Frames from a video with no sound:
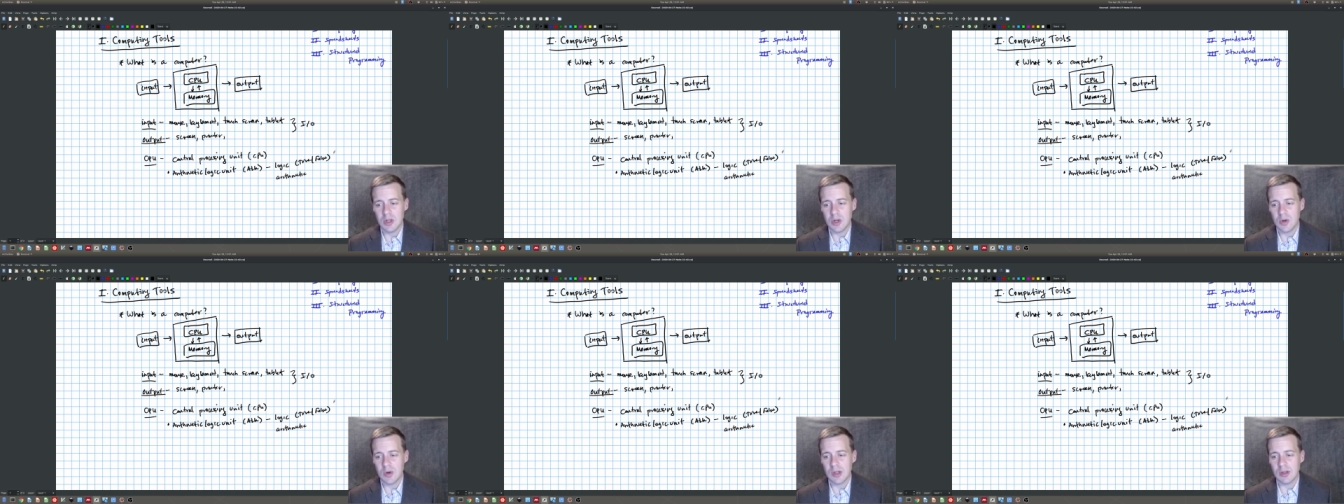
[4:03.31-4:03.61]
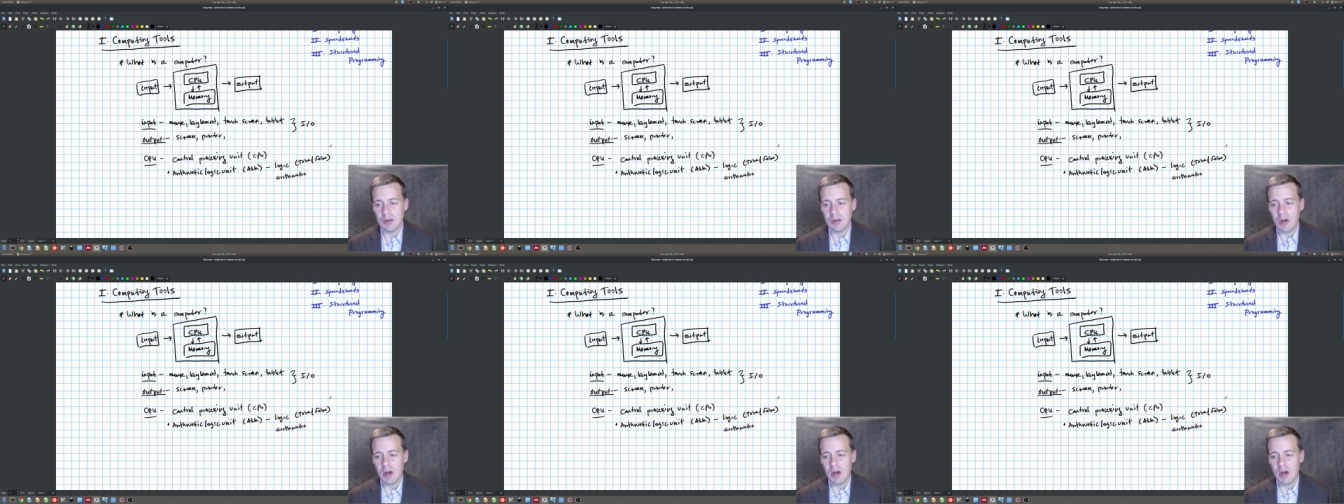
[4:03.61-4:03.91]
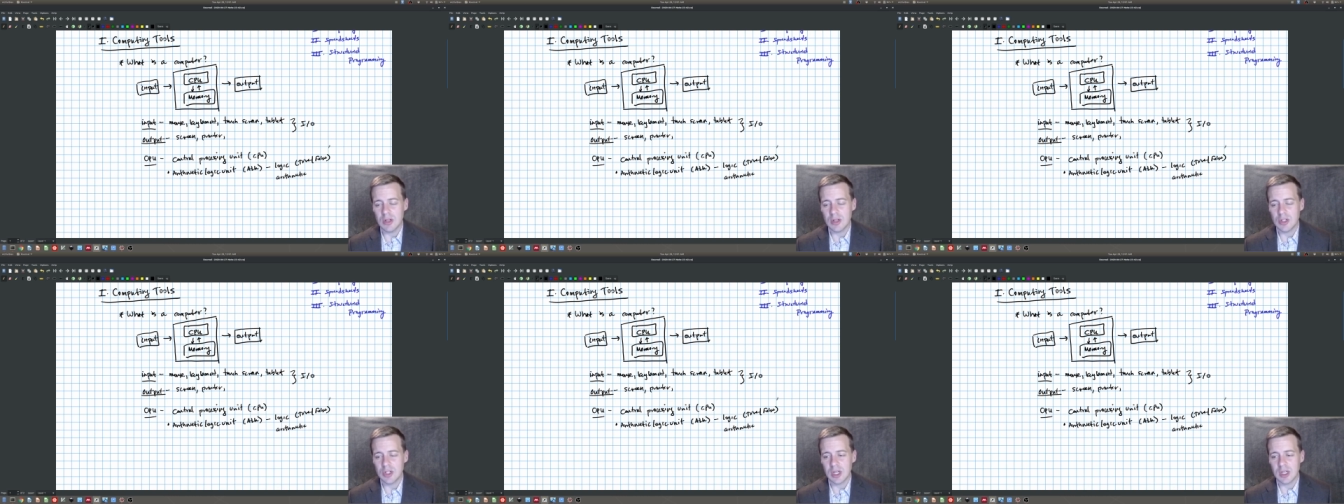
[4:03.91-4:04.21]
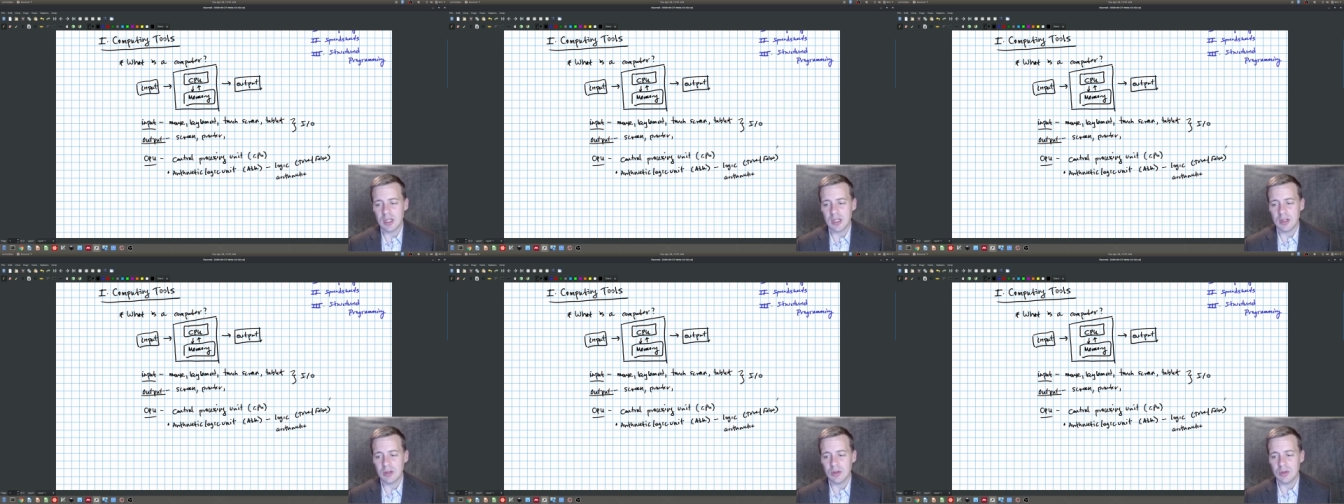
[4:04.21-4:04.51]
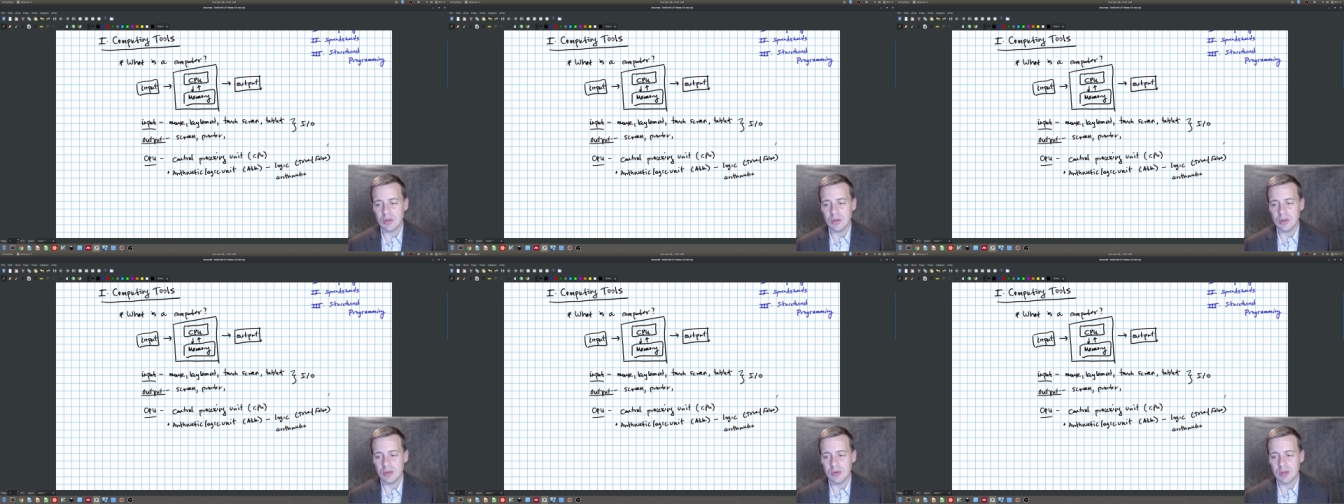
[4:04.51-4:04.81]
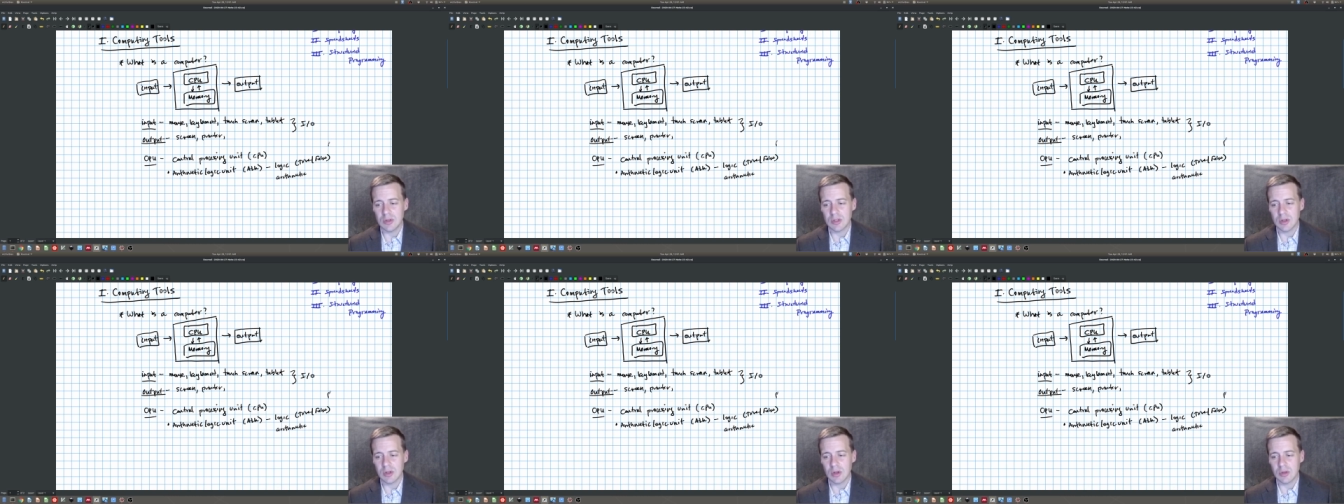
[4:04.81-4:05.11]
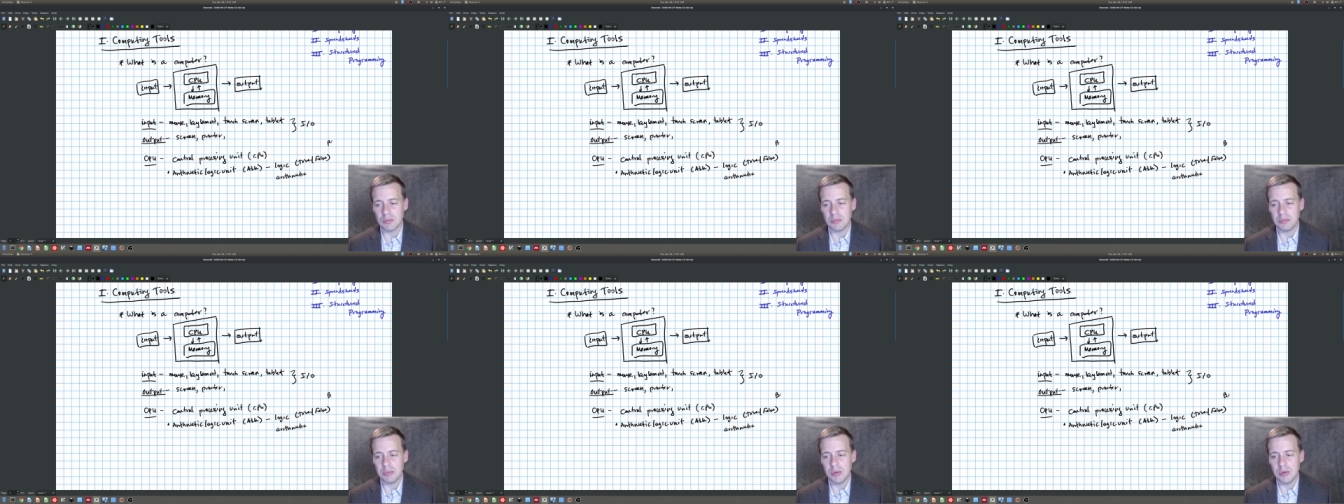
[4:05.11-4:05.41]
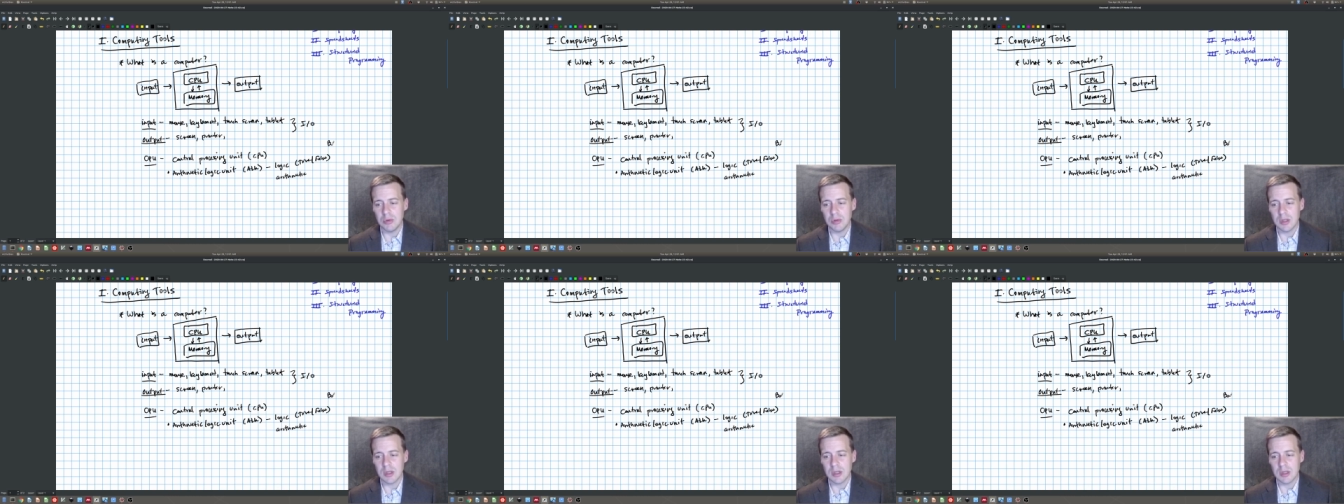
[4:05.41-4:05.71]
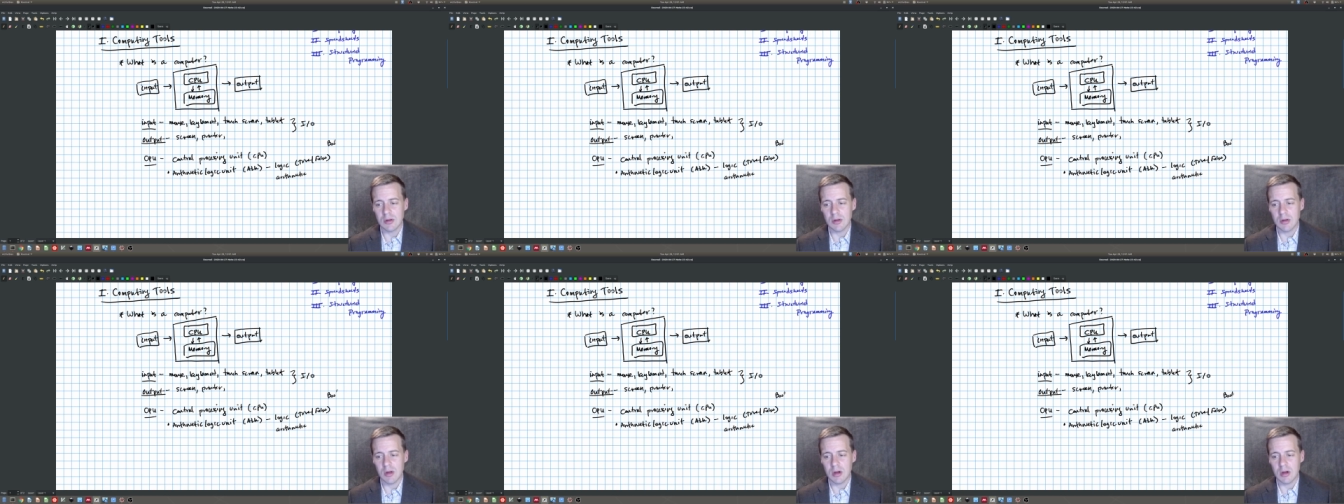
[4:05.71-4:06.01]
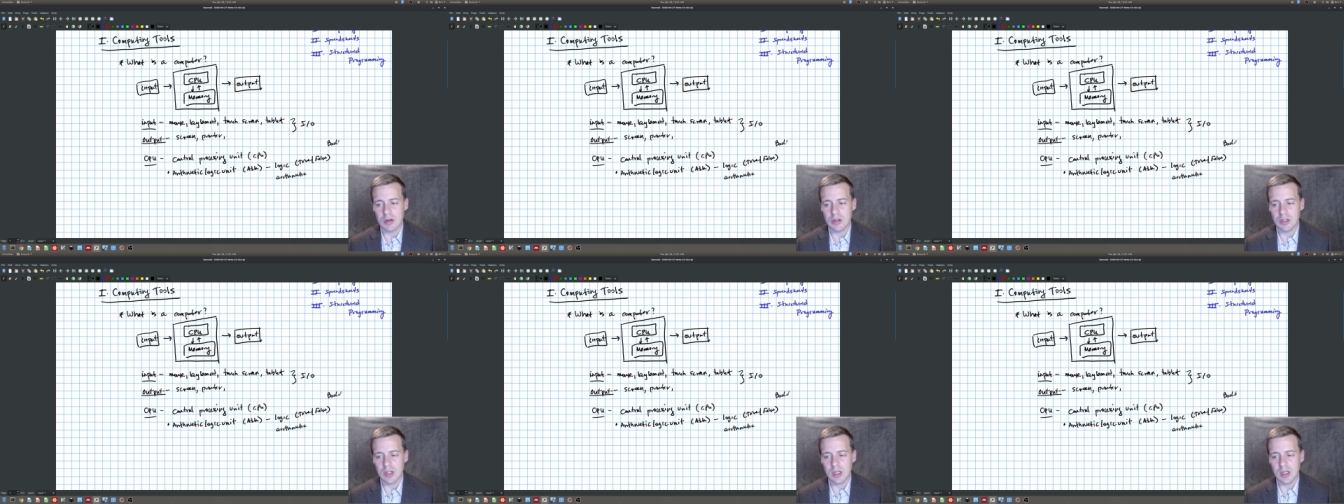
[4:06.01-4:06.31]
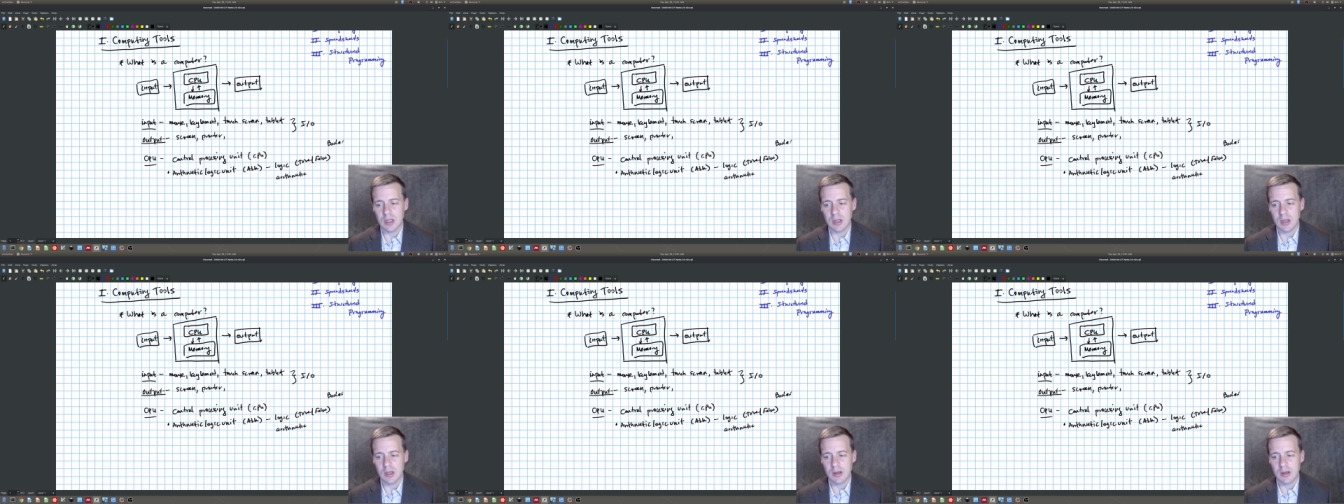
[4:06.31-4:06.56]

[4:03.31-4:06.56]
in logic it'll do what's called Boolean logic,